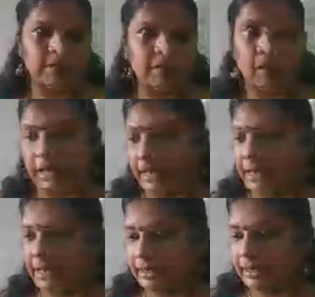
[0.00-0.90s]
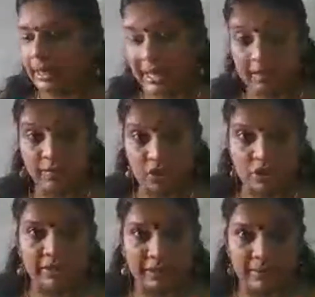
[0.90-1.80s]
and language
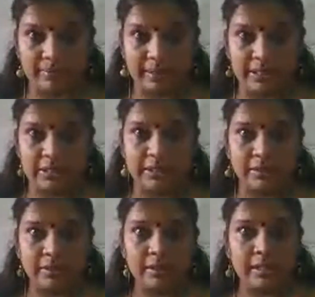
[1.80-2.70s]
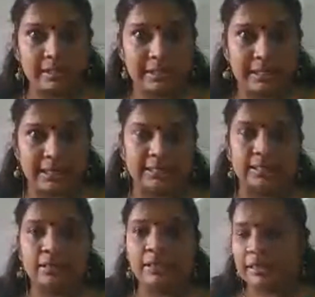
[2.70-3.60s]
development, isn't it?
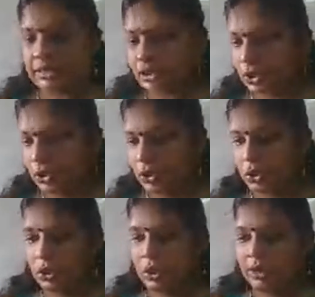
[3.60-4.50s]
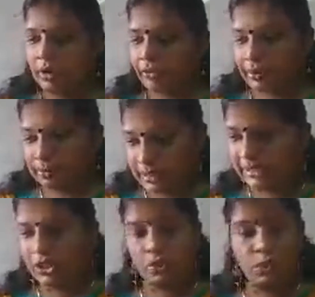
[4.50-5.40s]
So from this
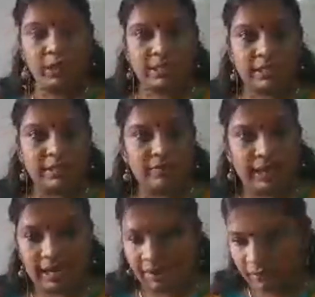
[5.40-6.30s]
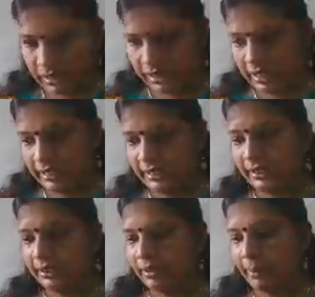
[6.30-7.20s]
unit, we have learned
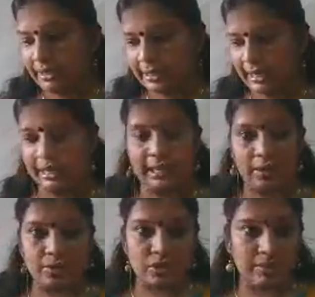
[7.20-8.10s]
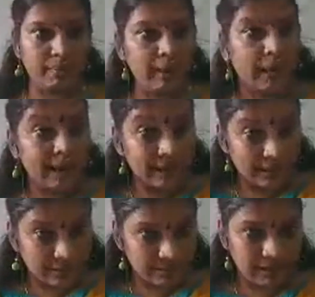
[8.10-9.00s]
multilingualism and its
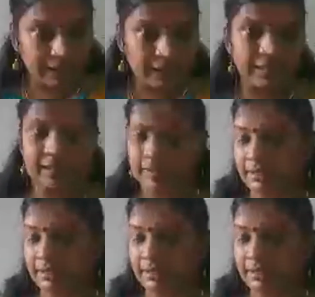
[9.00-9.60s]
merits,